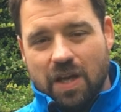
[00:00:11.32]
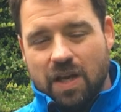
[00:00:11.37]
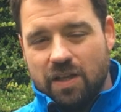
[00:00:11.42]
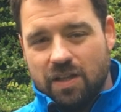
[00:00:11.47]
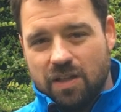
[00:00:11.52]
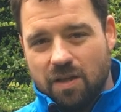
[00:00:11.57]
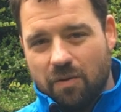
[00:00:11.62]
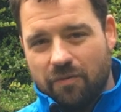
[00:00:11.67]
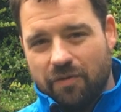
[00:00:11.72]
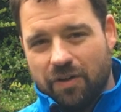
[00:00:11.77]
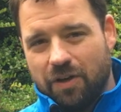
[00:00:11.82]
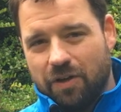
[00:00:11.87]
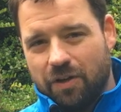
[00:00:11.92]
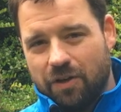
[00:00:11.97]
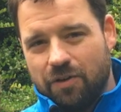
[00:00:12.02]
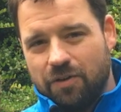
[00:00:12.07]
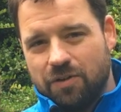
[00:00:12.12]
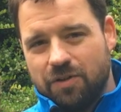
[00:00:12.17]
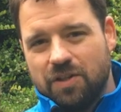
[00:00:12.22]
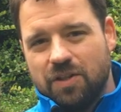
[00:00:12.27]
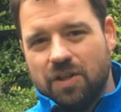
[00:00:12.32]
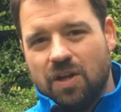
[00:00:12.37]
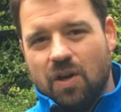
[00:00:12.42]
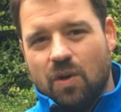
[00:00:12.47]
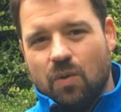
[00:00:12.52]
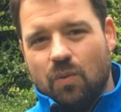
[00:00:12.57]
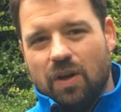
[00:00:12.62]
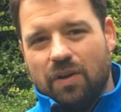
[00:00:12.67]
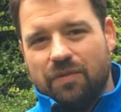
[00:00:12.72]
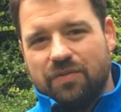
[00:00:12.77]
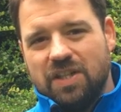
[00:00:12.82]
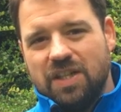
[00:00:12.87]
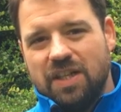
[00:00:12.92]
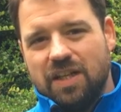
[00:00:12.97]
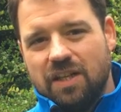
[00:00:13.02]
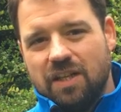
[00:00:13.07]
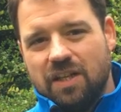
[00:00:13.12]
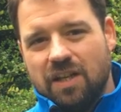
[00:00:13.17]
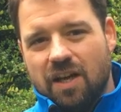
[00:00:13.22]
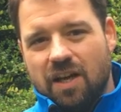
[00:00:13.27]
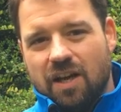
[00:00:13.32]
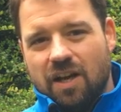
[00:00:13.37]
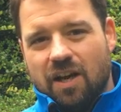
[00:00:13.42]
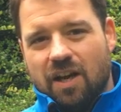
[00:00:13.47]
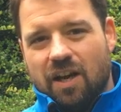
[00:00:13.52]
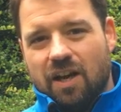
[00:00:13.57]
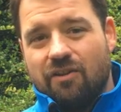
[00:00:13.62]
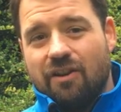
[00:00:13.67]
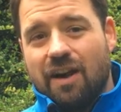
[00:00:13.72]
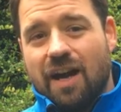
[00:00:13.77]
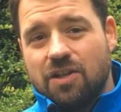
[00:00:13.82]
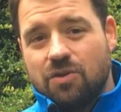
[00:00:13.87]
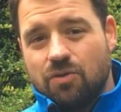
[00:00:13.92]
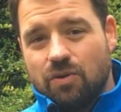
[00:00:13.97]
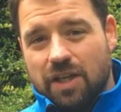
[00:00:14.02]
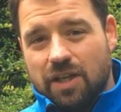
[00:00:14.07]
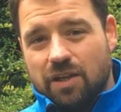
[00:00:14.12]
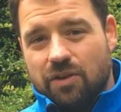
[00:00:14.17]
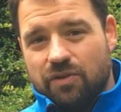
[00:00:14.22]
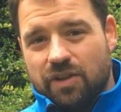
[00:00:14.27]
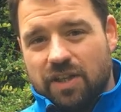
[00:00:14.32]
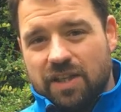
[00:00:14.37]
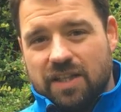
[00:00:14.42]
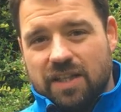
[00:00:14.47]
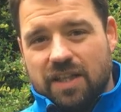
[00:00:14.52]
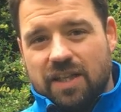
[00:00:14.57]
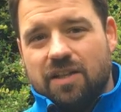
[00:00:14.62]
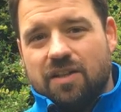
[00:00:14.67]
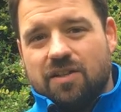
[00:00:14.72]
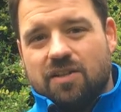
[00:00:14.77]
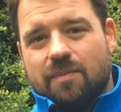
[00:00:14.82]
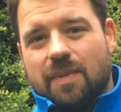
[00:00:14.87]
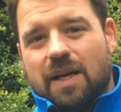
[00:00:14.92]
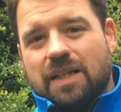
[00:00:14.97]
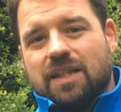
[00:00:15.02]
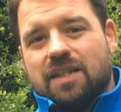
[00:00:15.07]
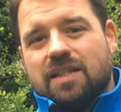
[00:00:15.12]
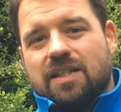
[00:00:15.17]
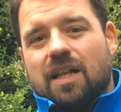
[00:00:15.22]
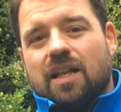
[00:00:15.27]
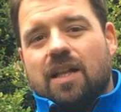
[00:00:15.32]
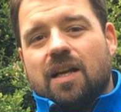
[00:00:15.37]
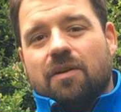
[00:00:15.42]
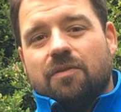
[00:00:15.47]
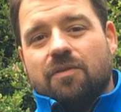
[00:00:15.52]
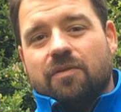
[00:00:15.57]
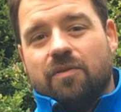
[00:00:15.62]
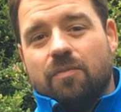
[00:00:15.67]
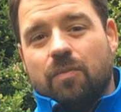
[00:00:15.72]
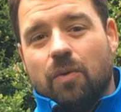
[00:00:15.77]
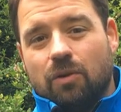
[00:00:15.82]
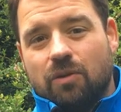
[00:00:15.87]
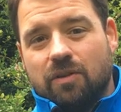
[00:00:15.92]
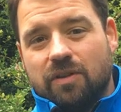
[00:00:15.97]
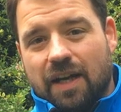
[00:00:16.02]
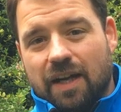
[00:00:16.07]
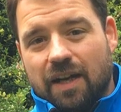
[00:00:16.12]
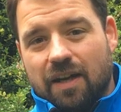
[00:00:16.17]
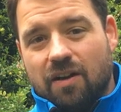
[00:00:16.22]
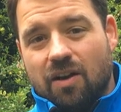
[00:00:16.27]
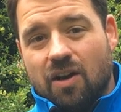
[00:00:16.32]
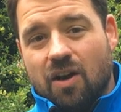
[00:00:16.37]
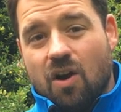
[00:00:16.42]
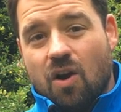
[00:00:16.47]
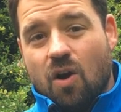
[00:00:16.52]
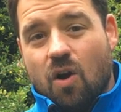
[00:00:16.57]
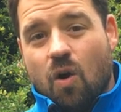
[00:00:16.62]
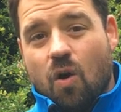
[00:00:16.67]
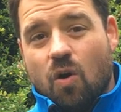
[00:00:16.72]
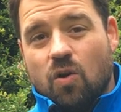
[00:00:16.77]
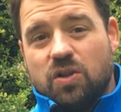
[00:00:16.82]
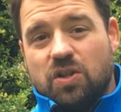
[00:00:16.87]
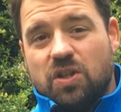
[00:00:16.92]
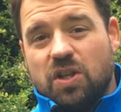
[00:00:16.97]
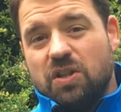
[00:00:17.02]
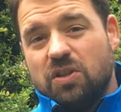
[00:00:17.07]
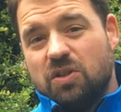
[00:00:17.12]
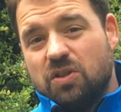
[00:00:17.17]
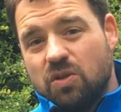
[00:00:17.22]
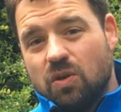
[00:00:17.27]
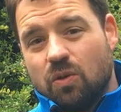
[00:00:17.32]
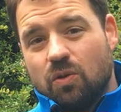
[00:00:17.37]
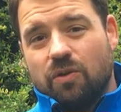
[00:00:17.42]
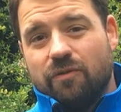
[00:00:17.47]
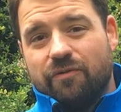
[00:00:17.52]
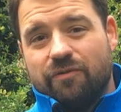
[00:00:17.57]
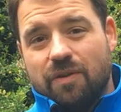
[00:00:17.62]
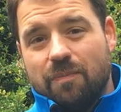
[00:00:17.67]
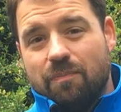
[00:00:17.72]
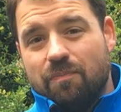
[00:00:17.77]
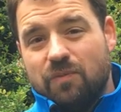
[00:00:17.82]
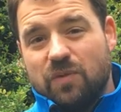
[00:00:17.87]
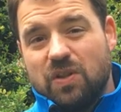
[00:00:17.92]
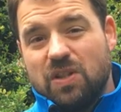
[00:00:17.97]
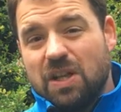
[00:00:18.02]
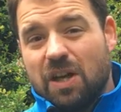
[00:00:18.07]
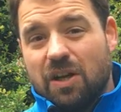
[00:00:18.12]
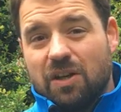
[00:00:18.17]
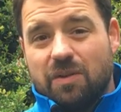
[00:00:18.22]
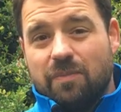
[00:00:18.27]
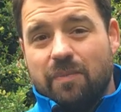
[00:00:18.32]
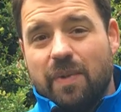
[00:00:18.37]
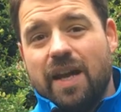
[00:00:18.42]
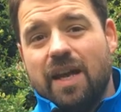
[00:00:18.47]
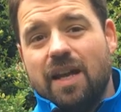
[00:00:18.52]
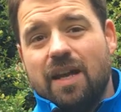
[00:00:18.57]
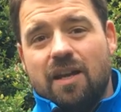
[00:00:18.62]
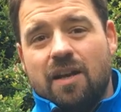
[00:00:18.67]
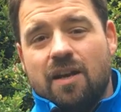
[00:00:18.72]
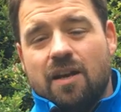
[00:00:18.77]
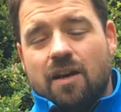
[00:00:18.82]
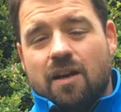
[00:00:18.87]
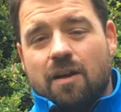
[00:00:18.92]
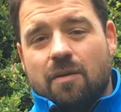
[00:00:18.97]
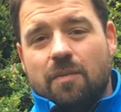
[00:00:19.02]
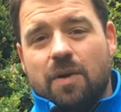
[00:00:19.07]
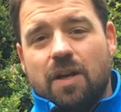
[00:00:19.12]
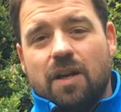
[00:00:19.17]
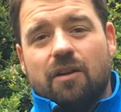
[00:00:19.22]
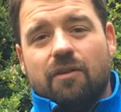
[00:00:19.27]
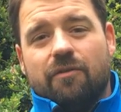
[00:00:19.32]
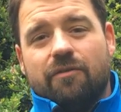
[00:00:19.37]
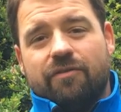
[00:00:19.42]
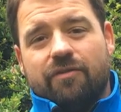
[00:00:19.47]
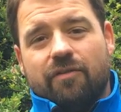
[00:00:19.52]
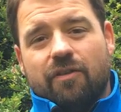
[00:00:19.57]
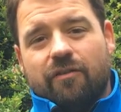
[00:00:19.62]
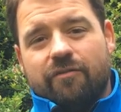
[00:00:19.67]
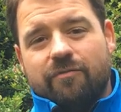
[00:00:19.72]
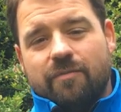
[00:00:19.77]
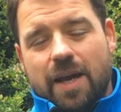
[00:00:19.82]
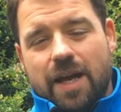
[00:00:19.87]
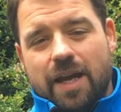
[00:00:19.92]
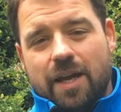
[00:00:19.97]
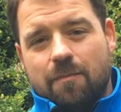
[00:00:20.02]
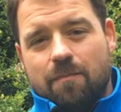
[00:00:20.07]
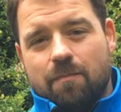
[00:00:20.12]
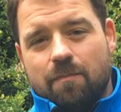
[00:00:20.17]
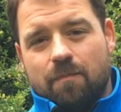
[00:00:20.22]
Some of our herds will have seen a gradual increase in the somatic cell count of the bulk tank since sort of the start of May, middle of May.